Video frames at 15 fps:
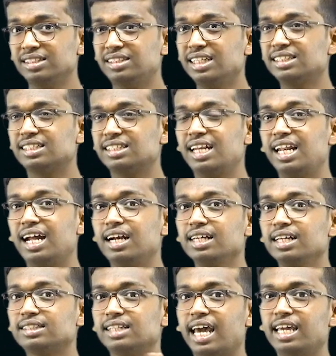Just
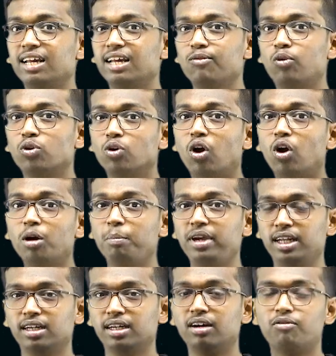learning cycle would not
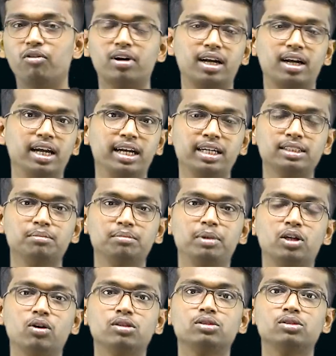be enough for clinics,
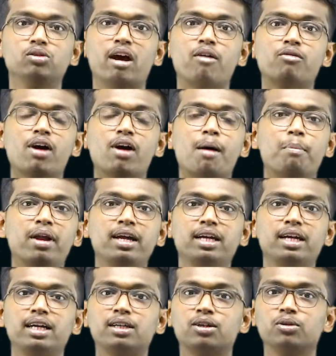because you have to apply
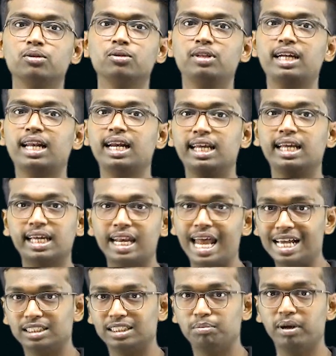it to the clinical
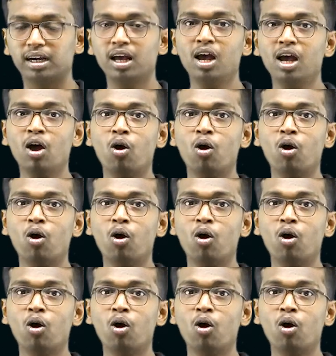aspect.